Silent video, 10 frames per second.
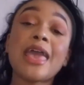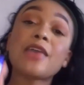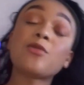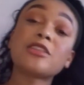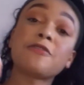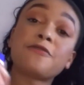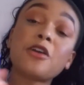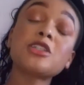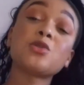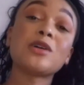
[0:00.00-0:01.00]
And what the
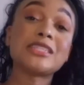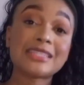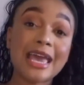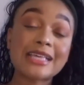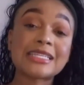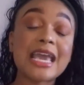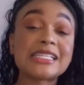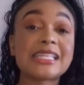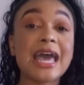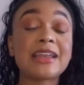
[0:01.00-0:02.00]
first one says
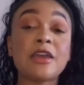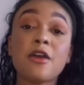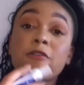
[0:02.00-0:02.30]
is that